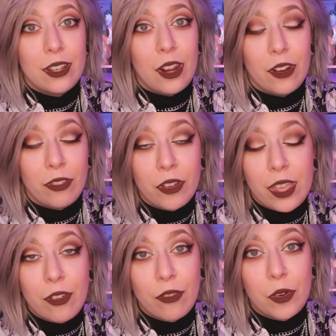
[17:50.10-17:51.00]
are
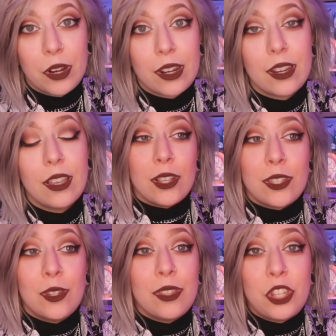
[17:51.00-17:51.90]
looking for.
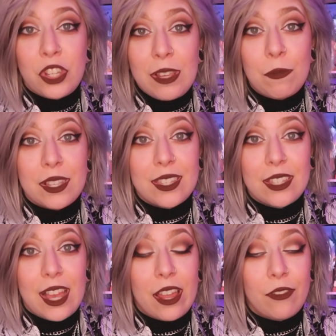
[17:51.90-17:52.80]
Also the
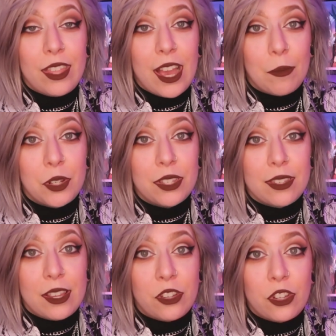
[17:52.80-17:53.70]
cheapest out of the
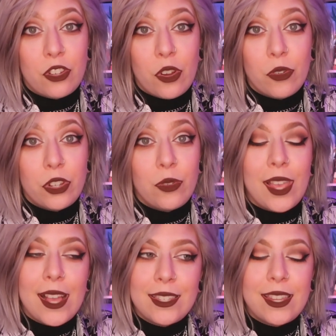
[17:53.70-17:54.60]
options I just showed you.
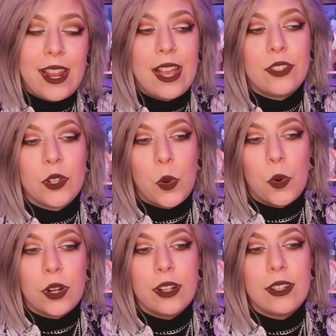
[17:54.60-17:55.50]
Yes, it has a
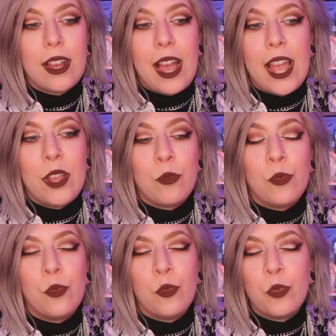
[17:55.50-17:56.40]
cord. I
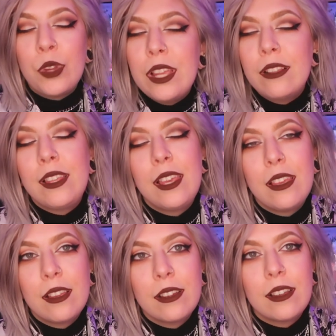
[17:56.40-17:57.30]

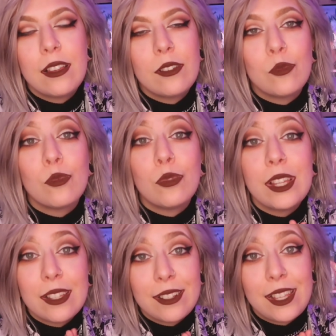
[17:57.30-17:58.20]
really
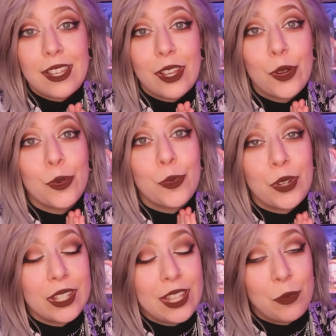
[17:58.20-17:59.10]

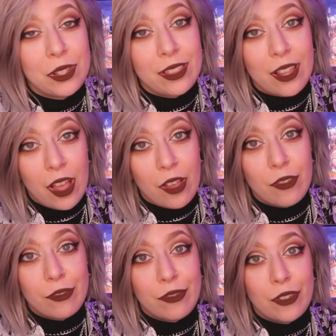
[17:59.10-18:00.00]
would
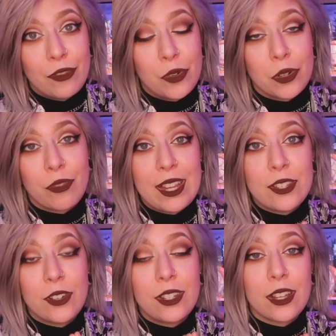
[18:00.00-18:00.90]
love for
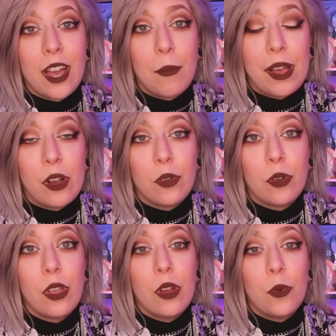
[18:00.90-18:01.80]
Razer to come out
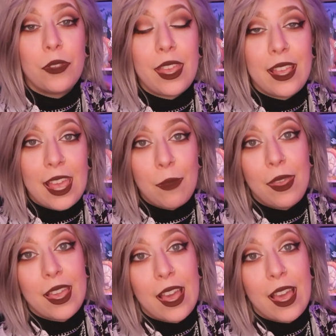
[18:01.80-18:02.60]
with a gaming